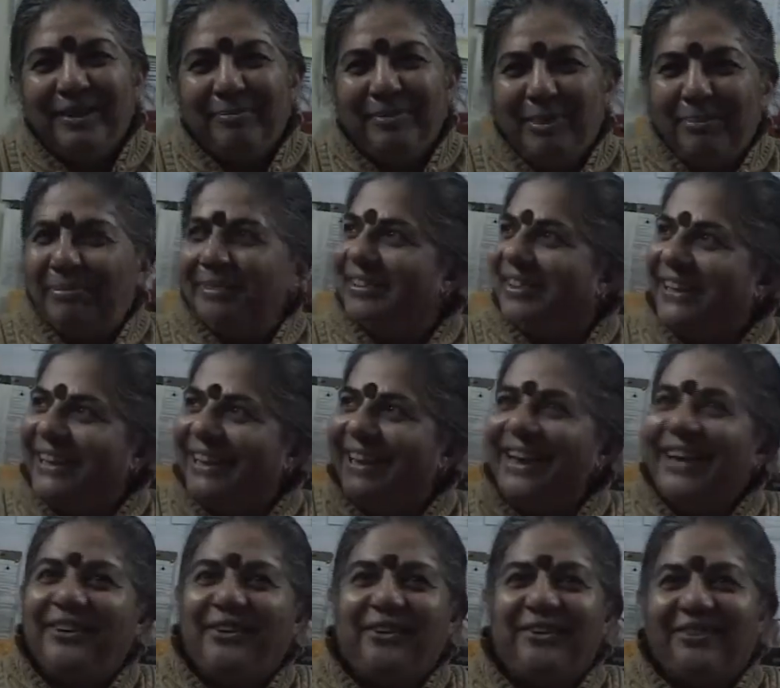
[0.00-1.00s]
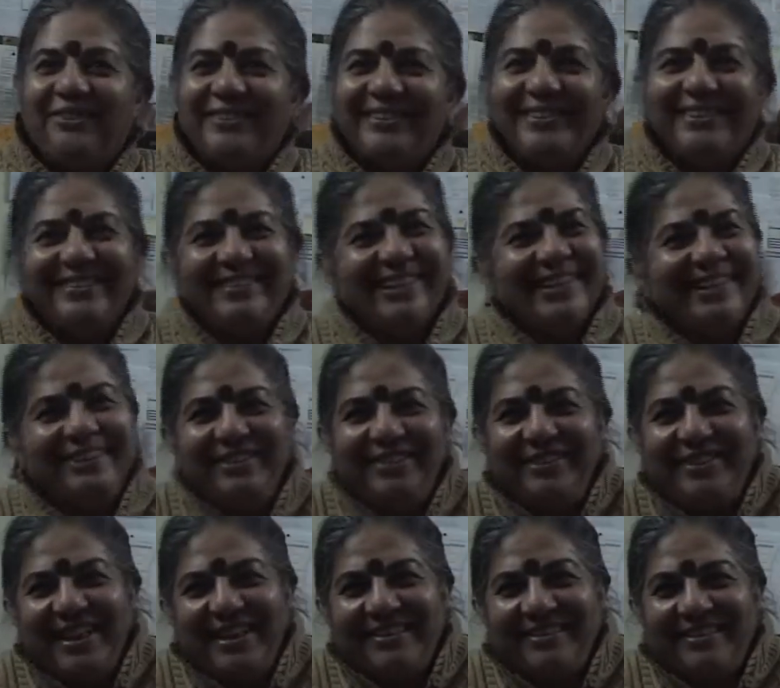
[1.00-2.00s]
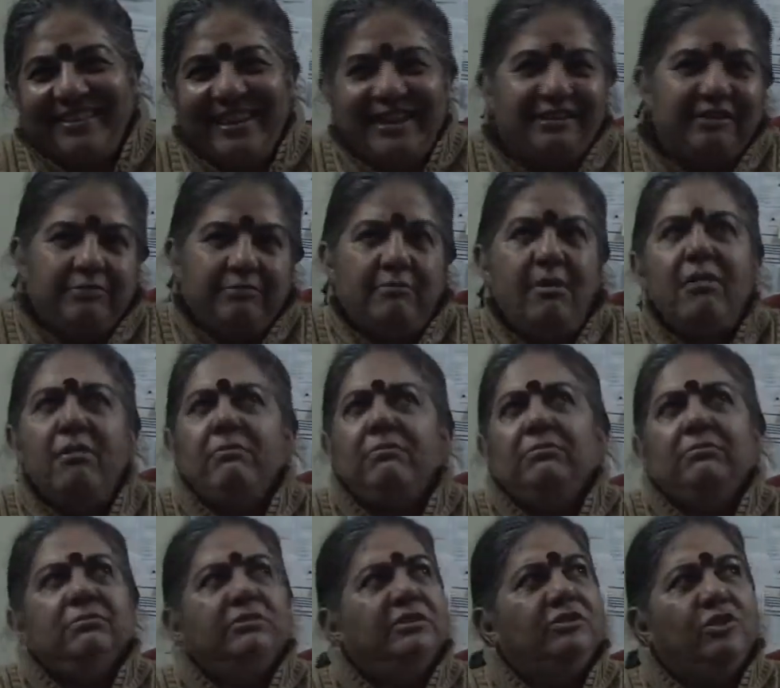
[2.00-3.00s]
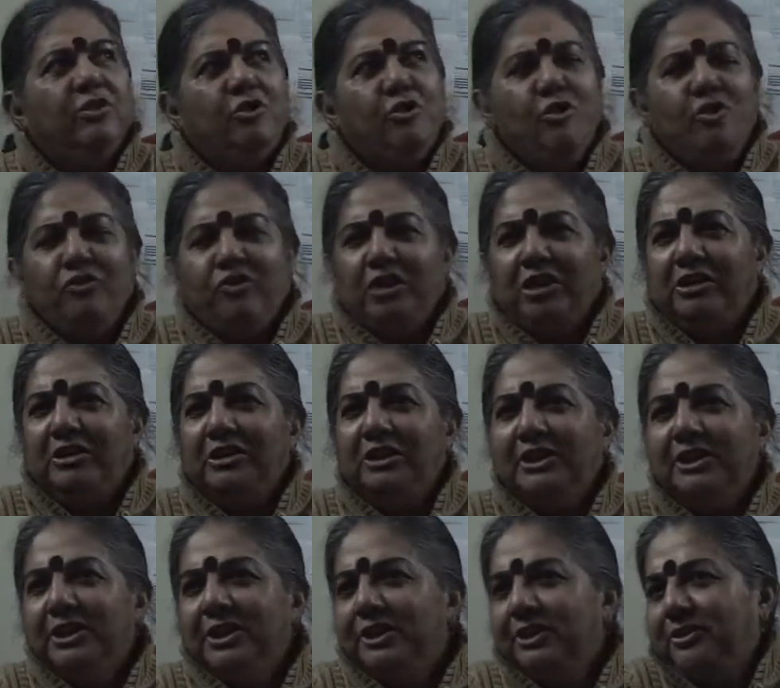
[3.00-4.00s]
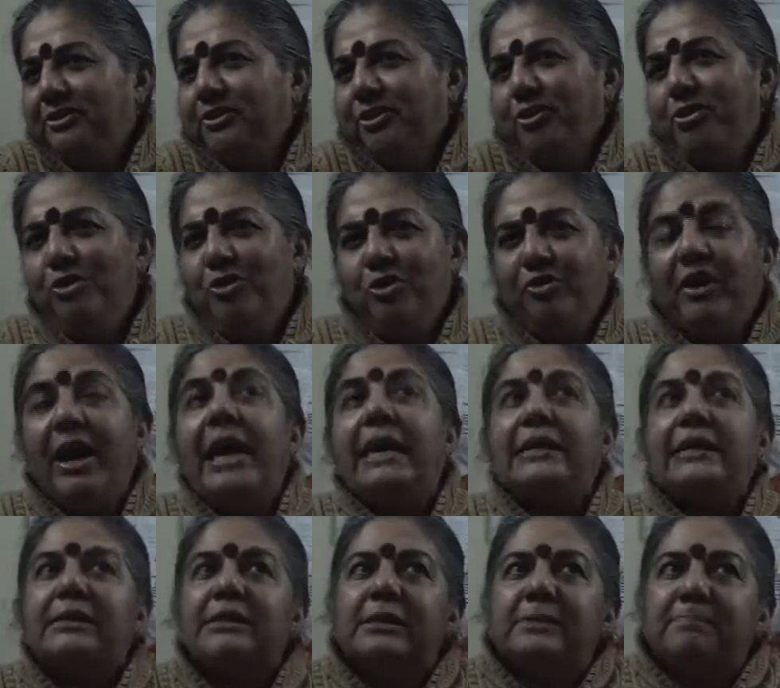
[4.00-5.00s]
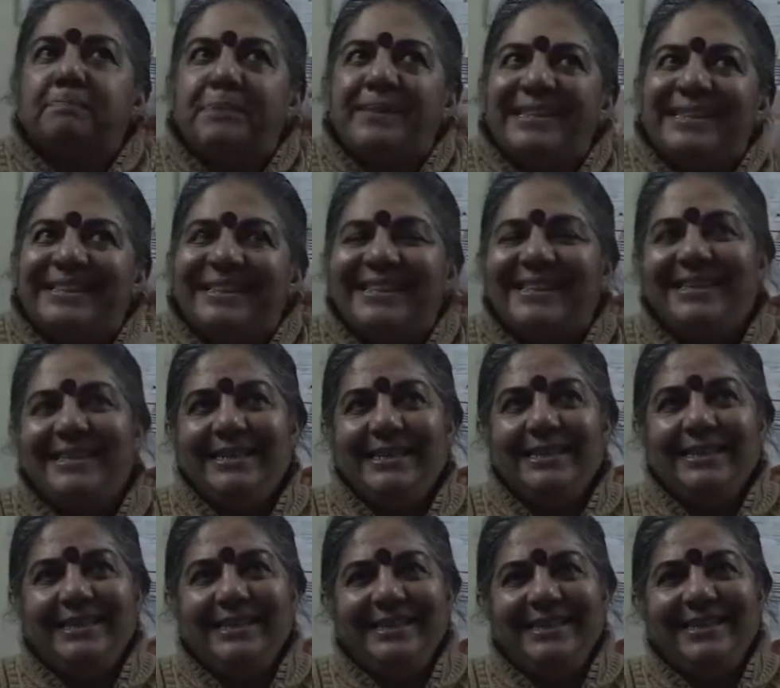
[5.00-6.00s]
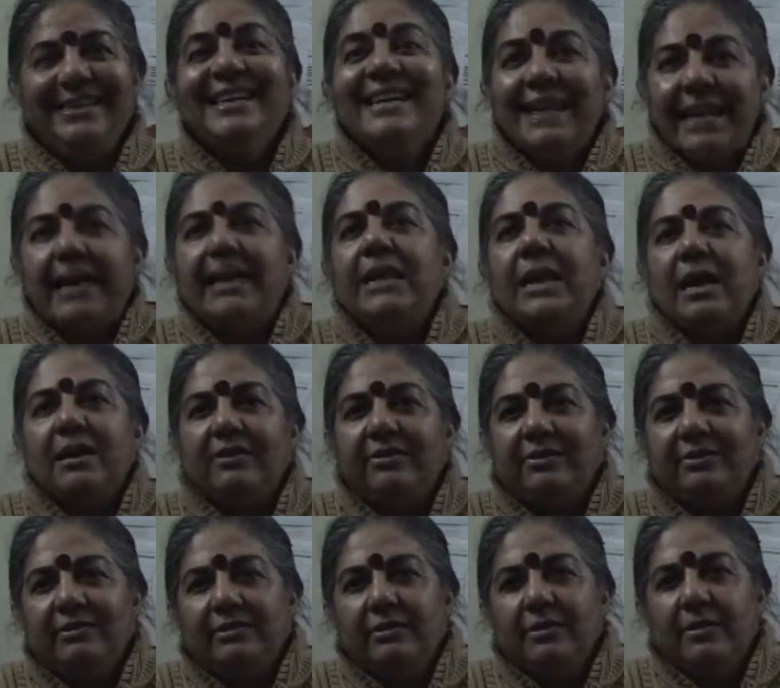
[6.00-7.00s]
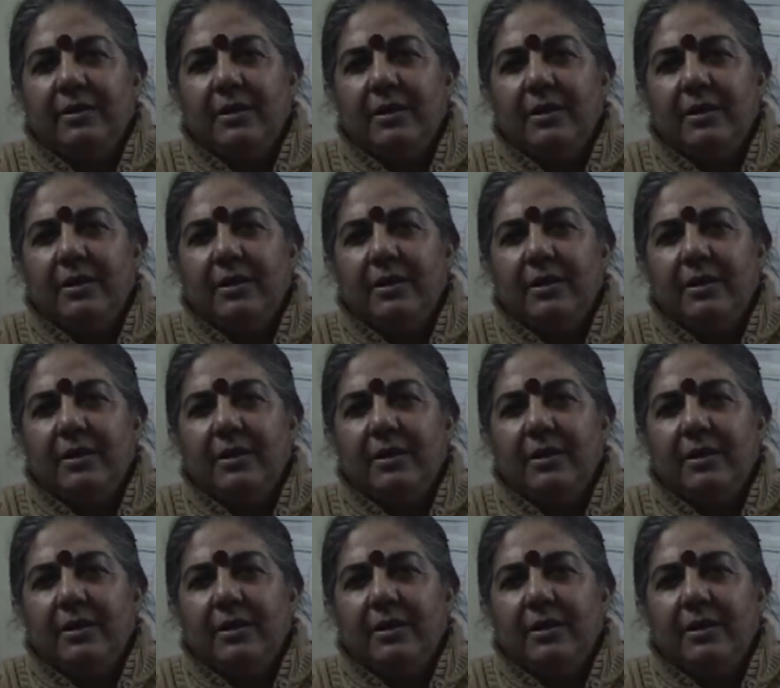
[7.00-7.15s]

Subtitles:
People think electricity is energy, that's it. No, it's all over. It's all over, and it's particularly in us.